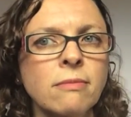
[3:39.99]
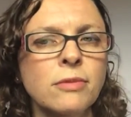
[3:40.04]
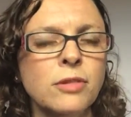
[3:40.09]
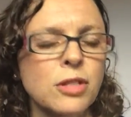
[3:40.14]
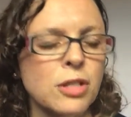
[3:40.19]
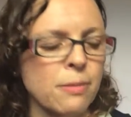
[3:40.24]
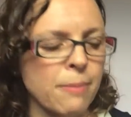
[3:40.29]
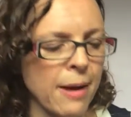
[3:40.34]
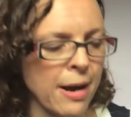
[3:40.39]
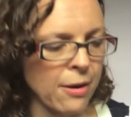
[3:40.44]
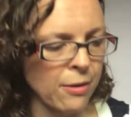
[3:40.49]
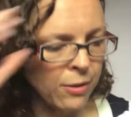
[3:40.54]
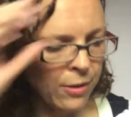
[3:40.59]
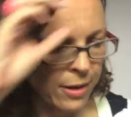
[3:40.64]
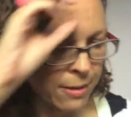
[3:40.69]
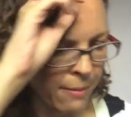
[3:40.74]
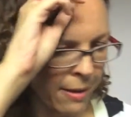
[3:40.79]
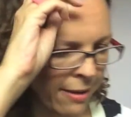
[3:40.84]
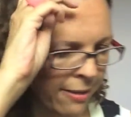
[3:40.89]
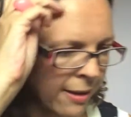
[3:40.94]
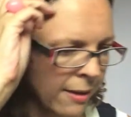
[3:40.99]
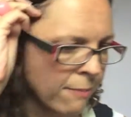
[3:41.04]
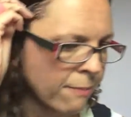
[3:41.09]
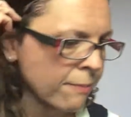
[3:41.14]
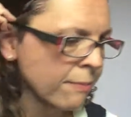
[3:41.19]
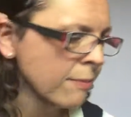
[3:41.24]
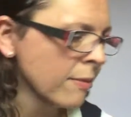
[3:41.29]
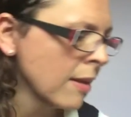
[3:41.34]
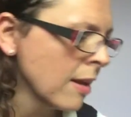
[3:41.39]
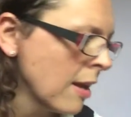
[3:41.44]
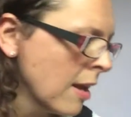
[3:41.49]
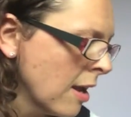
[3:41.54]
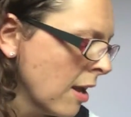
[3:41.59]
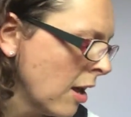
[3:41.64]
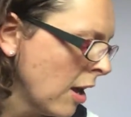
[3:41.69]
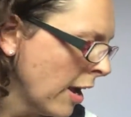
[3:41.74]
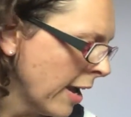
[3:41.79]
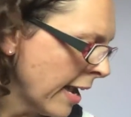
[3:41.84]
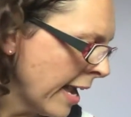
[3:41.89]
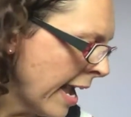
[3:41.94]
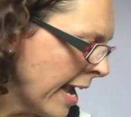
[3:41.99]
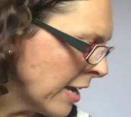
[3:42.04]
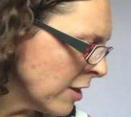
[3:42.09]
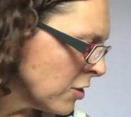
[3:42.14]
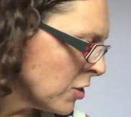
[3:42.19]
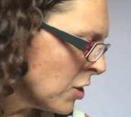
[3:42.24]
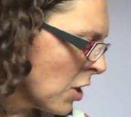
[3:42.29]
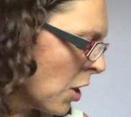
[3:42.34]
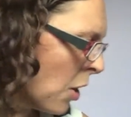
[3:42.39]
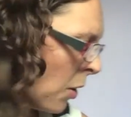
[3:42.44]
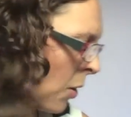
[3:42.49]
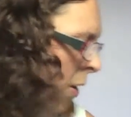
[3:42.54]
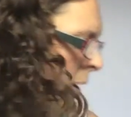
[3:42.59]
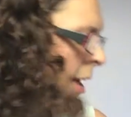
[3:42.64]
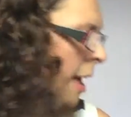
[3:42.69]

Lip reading: too paranoid about that. Okay, so